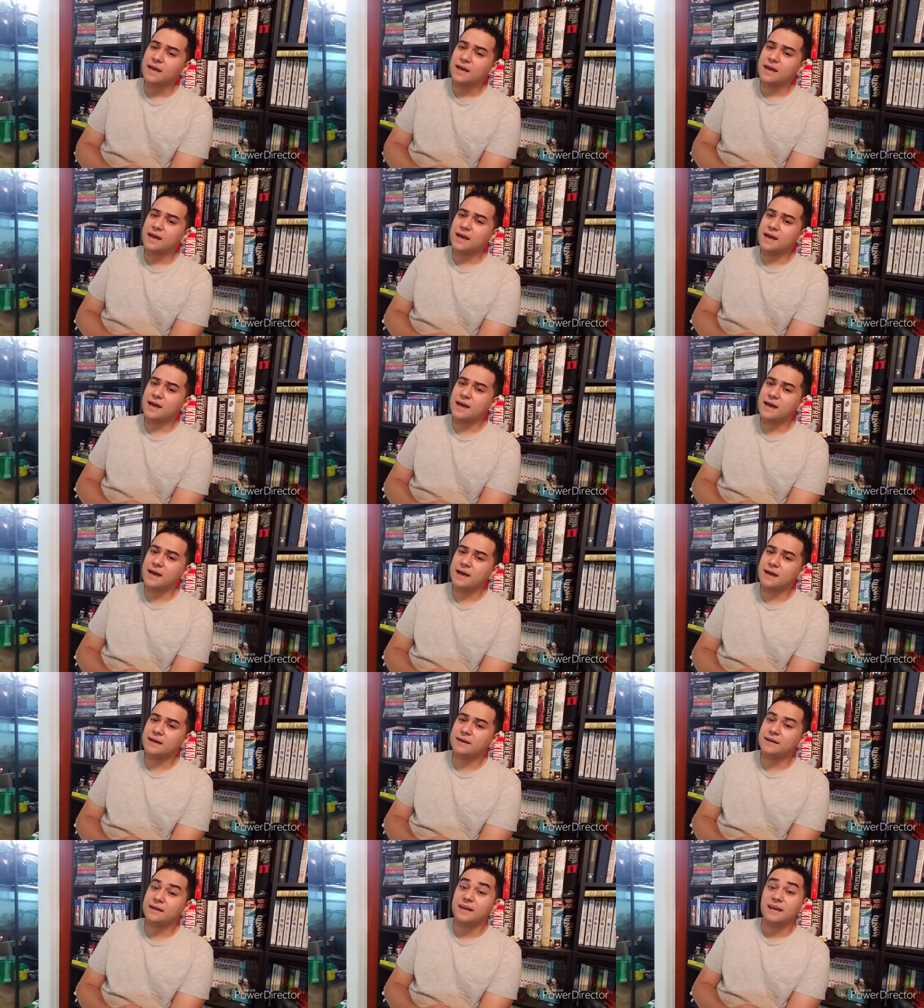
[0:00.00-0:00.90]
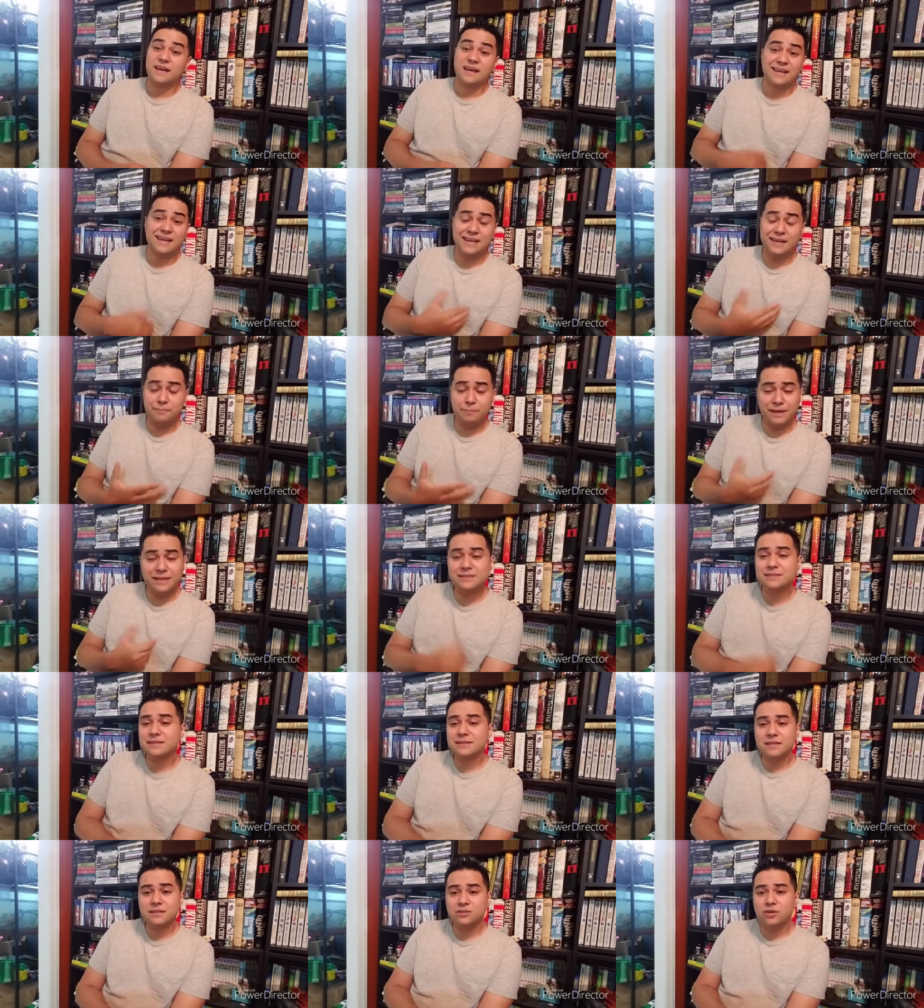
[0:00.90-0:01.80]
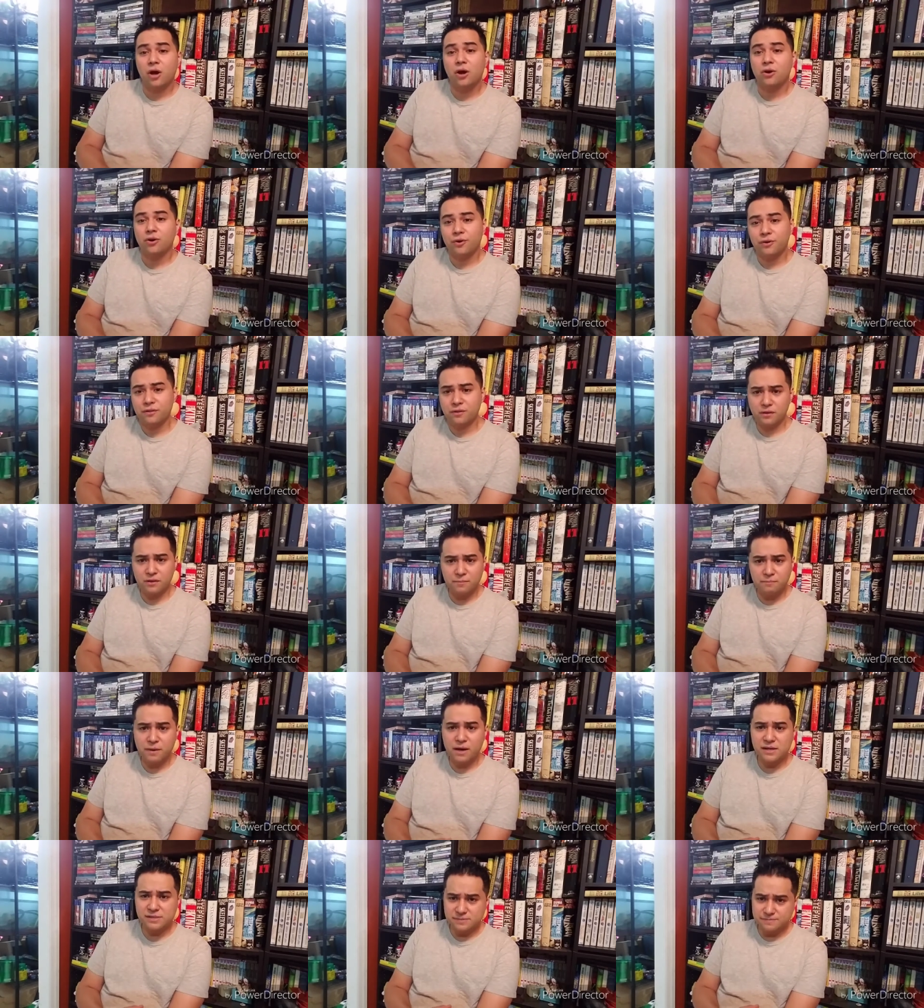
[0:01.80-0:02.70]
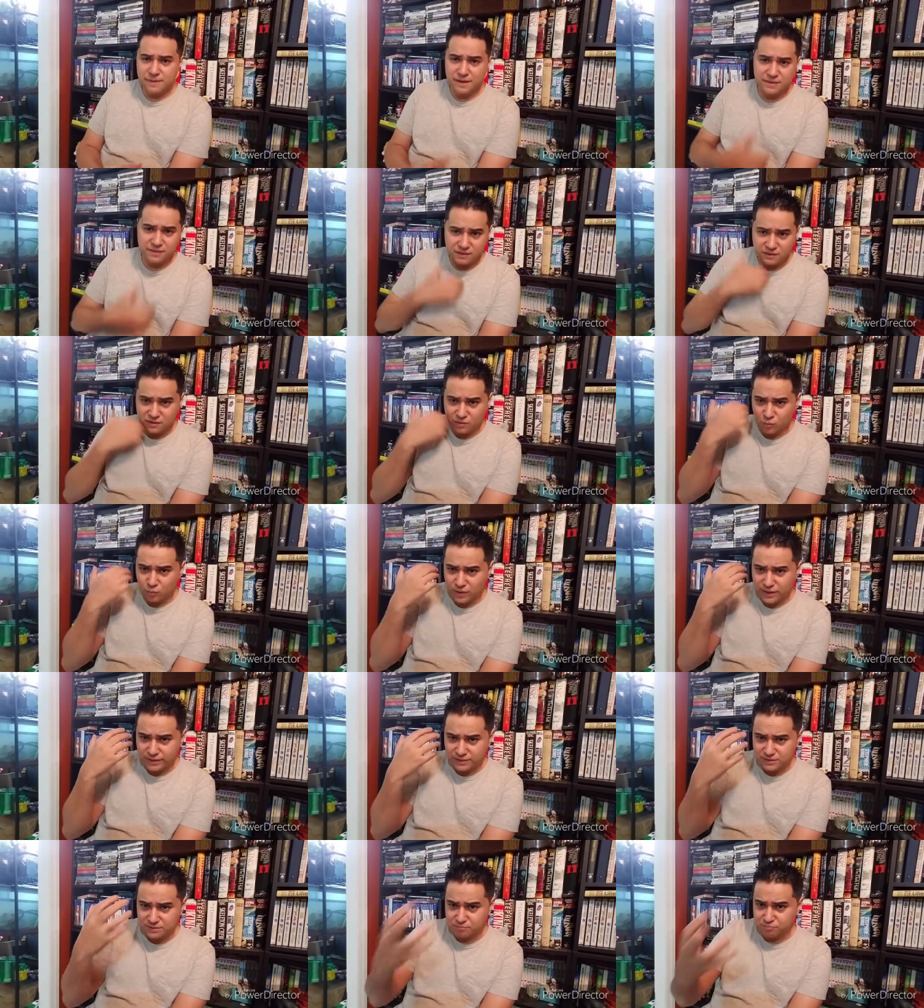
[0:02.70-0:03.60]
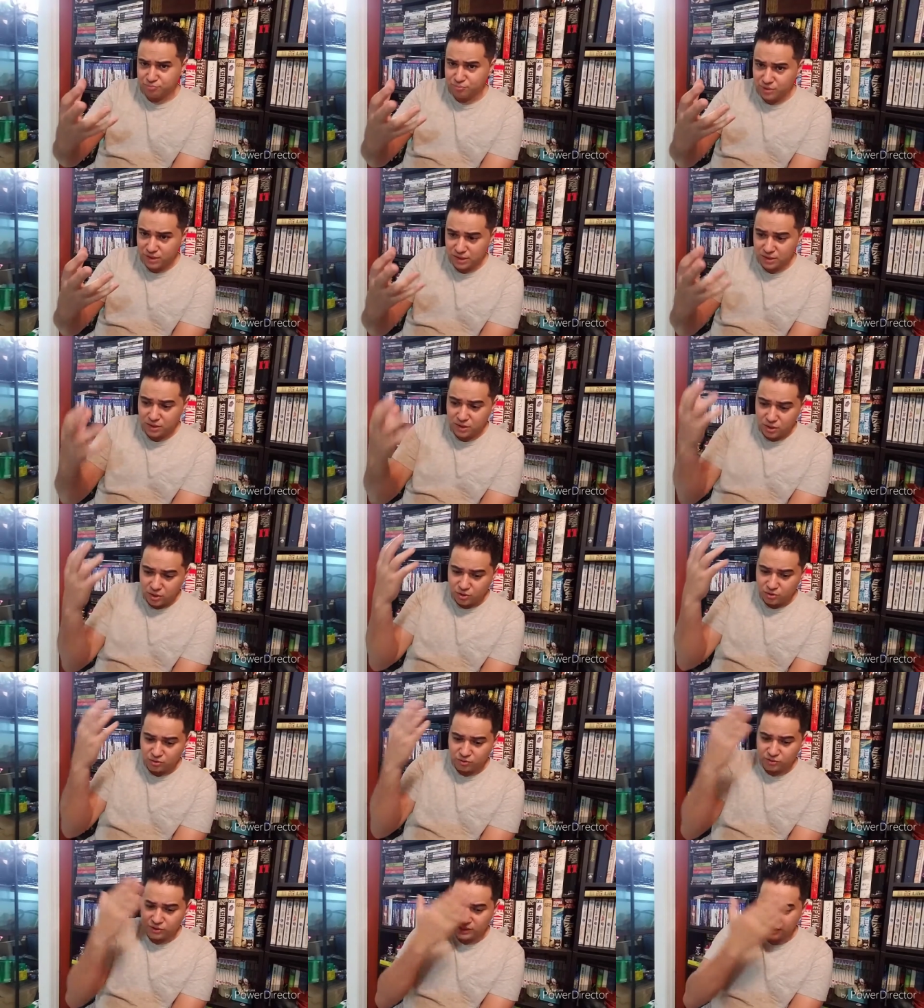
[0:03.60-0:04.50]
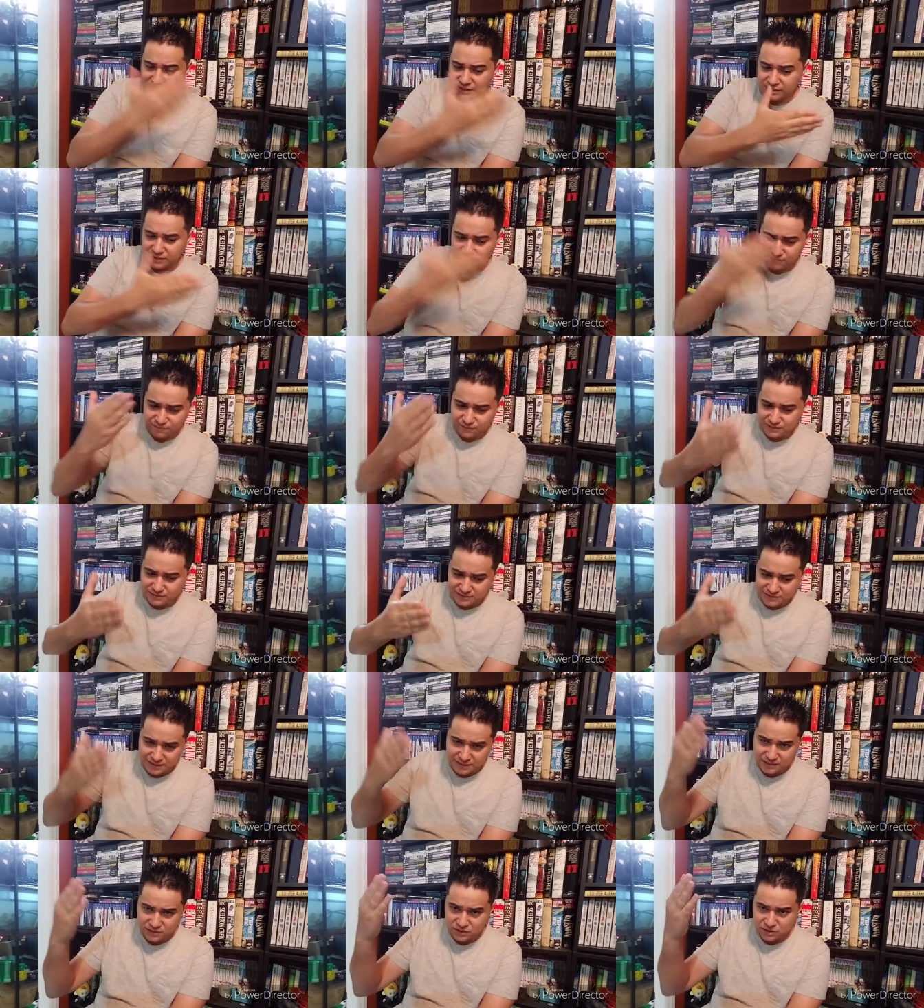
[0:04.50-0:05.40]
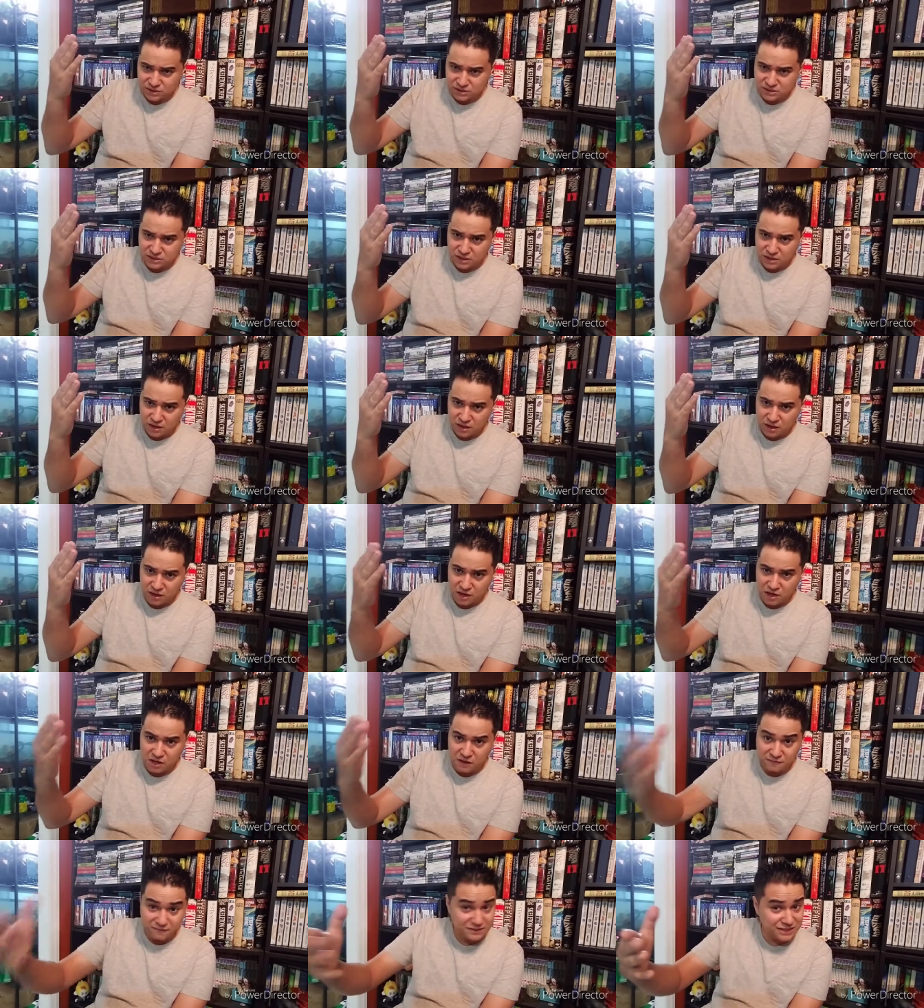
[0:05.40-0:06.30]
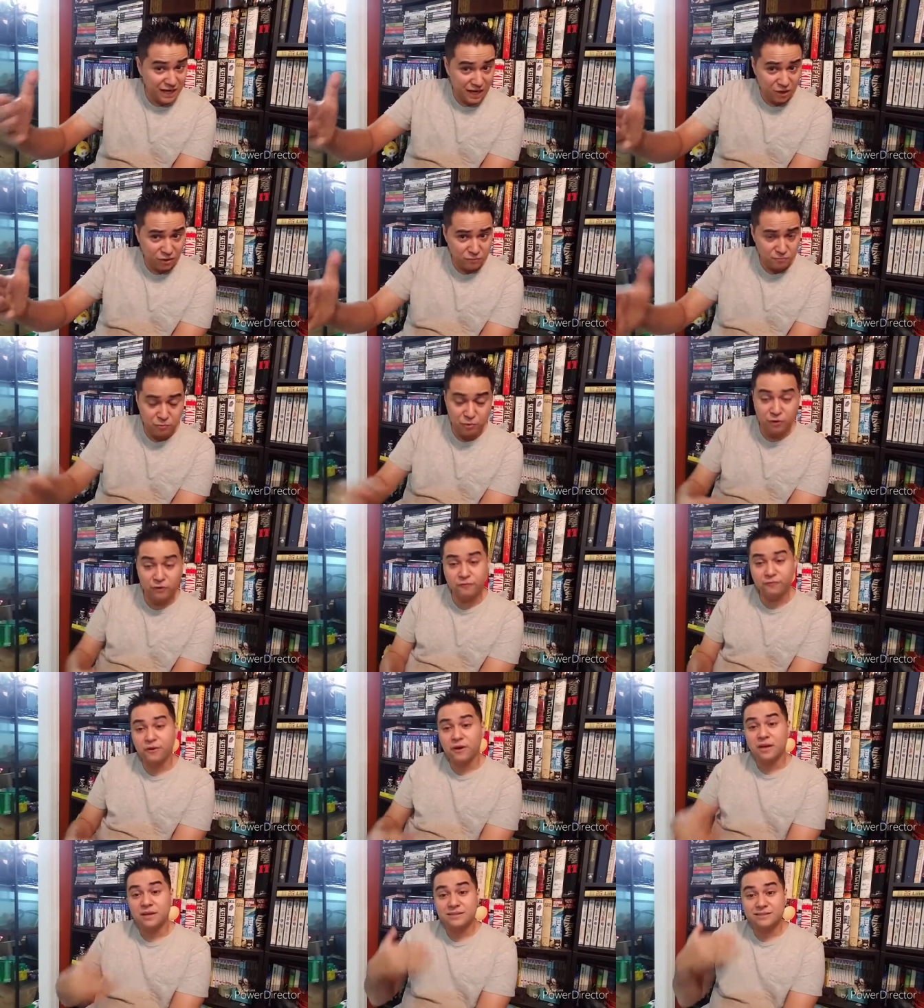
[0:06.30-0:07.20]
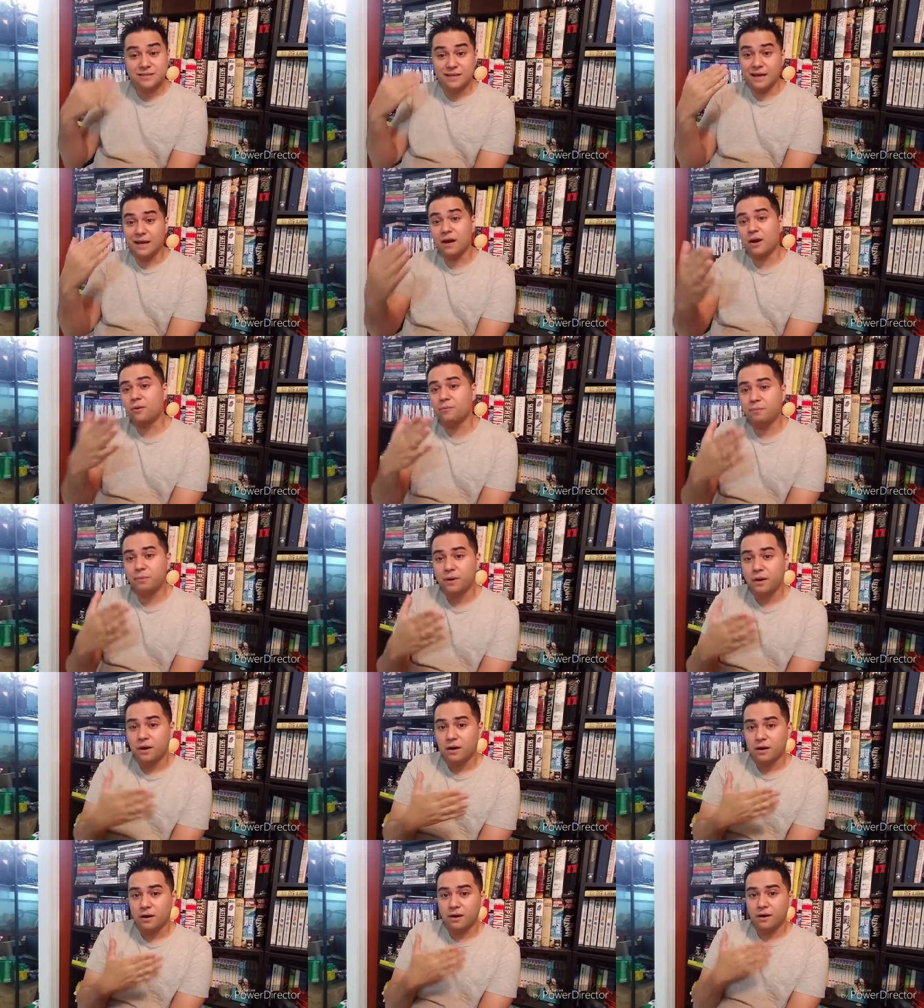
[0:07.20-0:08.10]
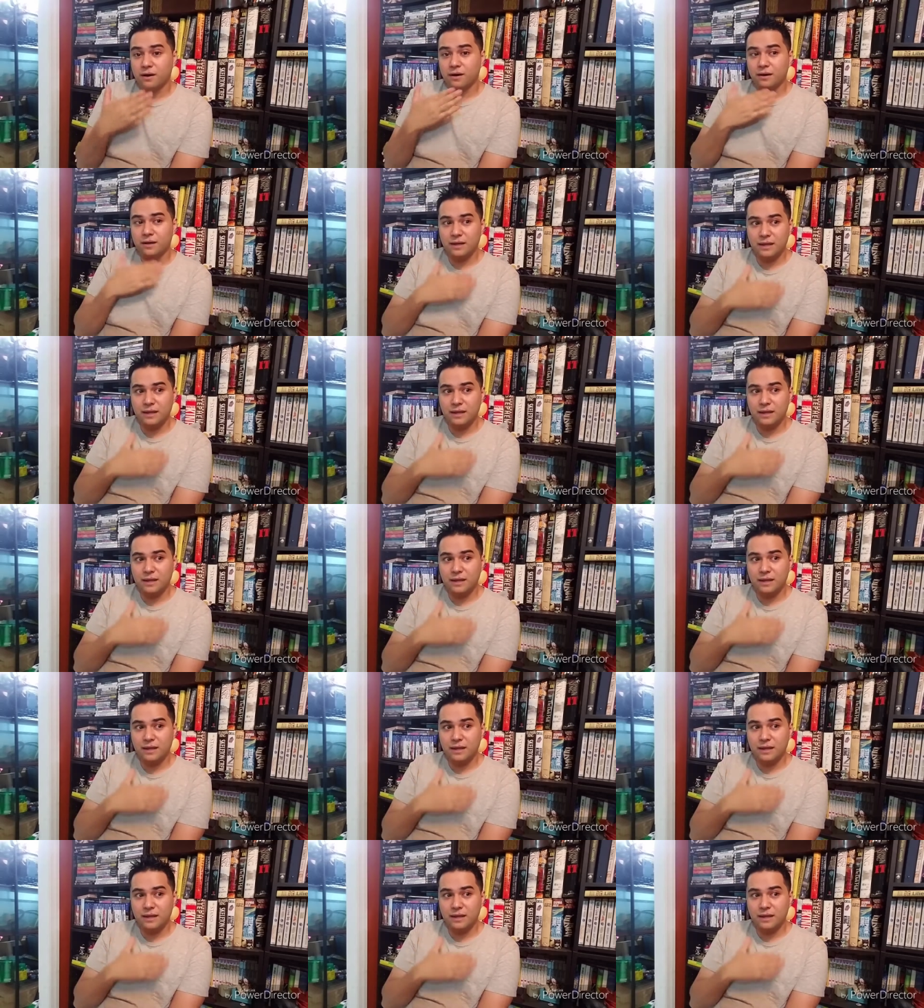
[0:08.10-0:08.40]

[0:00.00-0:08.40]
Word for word: and he basically taught her the Lamaze method, the way to breathe during the different stages of childbirth to help uh,